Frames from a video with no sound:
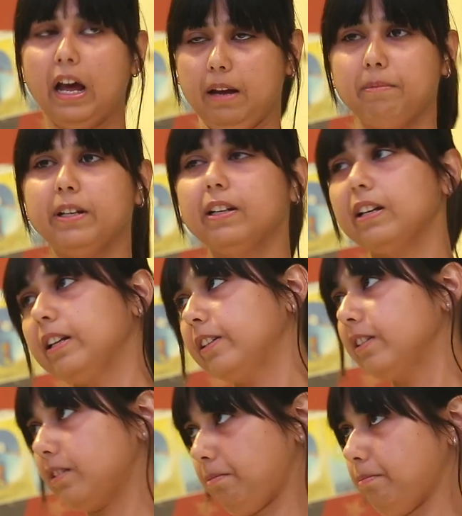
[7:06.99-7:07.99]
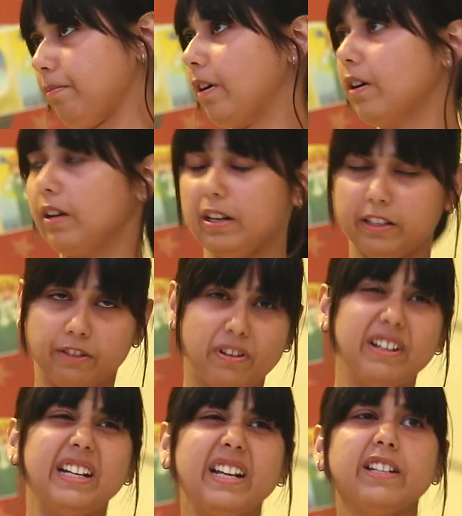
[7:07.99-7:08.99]
I mean, it is
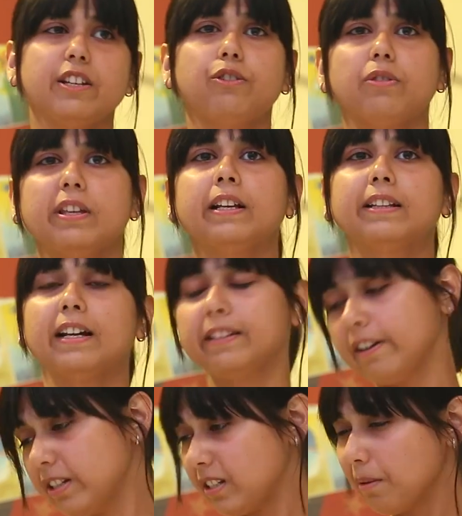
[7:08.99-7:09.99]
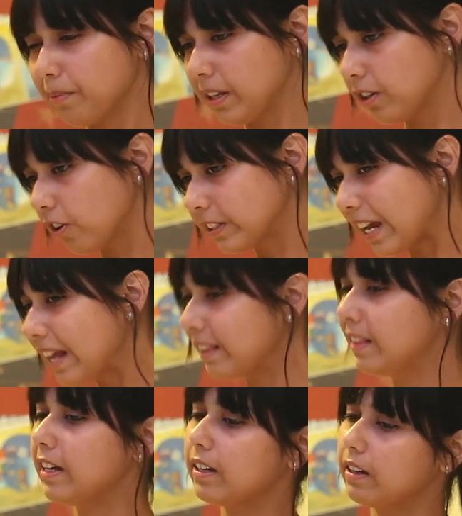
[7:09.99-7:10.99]
very easy to think that there is something called
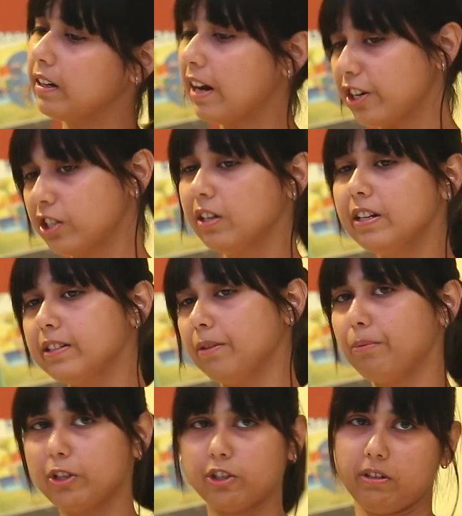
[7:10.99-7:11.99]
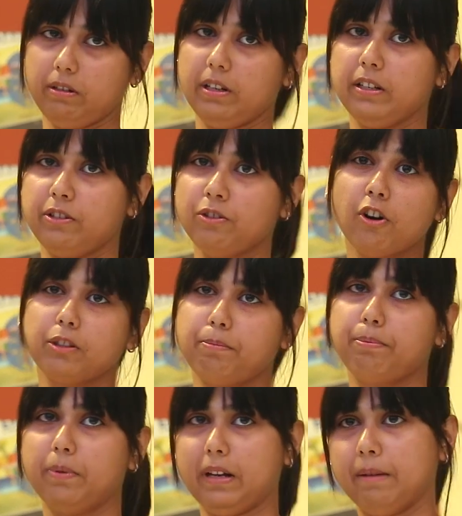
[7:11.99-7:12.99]
ethnic nationalism, which is not,
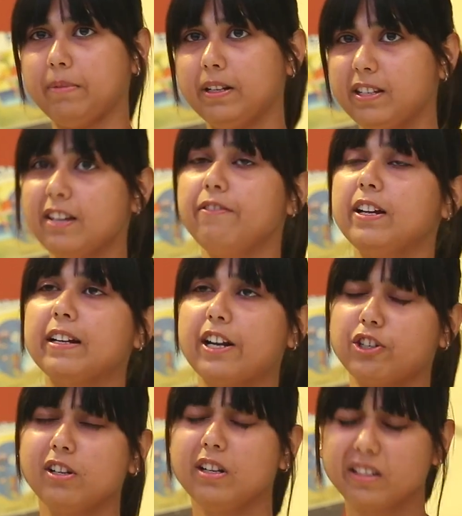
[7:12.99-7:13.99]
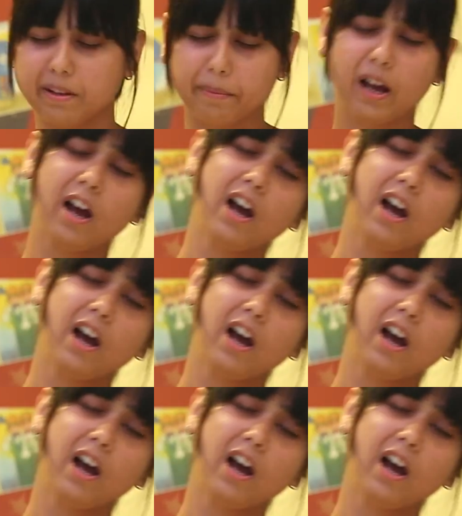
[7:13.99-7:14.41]
I mean, civic nationalism.